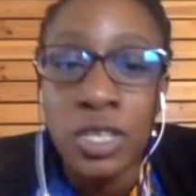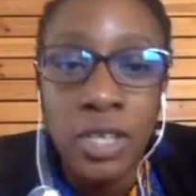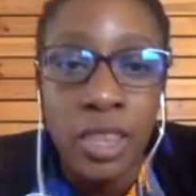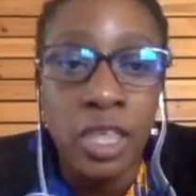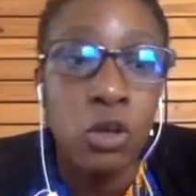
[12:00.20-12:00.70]

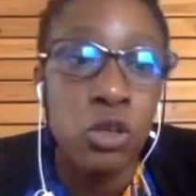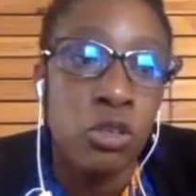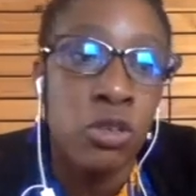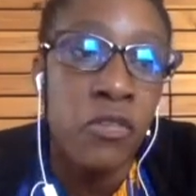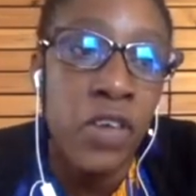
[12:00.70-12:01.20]
other and also
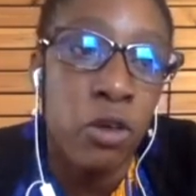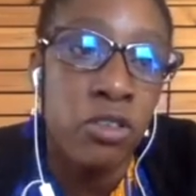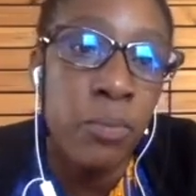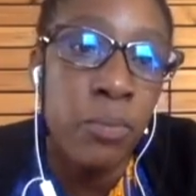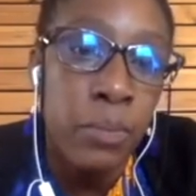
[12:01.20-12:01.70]
to the
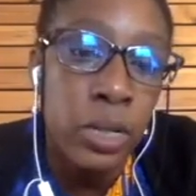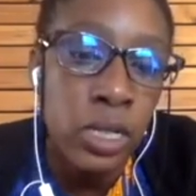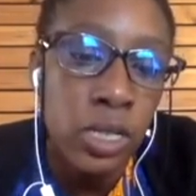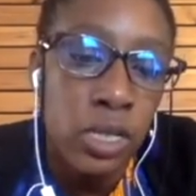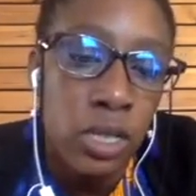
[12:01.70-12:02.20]
faculty
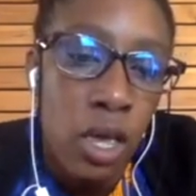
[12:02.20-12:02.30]
members.